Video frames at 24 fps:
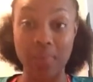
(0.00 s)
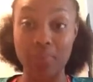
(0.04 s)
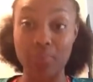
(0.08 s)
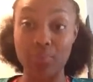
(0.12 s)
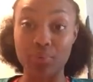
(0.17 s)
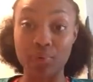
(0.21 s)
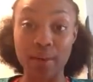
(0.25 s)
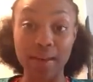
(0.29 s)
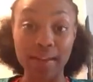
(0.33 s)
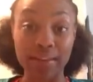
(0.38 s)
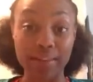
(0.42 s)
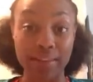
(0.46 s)

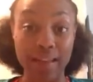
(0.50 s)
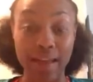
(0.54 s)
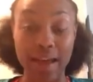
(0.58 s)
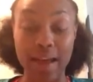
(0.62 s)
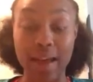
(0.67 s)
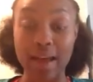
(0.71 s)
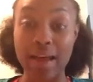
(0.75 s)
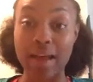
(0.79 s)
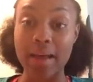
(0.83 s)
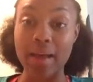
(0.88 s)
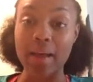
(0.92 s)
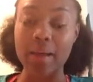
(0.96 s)
and break
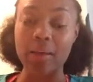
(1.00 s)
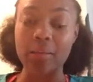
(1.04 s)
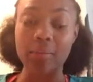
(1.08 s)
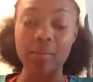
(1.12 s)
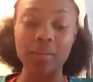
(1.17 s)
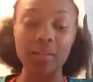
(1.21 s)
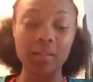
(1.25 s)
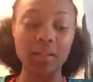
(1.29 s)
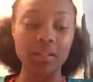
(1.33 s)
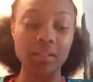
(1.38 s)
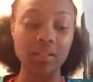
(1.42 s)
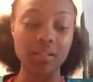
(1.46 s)
that
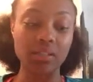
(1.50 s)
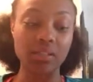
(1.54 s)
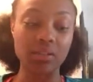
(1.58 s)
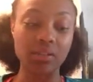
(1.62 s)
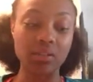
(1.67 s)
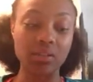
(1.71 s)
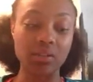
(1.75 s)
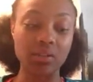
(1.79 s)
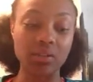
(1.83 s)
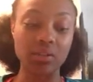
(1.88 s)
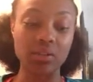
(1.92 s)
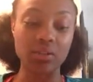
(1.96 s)
because
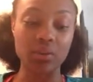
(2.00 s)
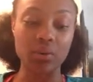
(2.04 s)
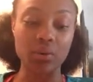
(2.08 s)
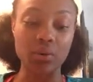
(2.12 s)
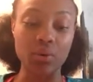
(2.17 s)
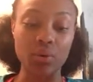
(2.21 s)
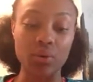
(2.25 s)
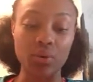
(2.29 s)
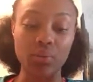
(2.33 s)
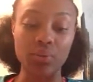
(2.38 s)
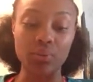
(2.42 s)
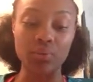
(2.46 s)

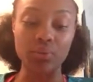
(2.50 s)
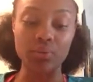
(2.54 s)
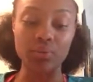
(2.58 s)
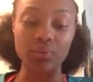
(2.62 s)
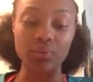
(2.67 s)
you're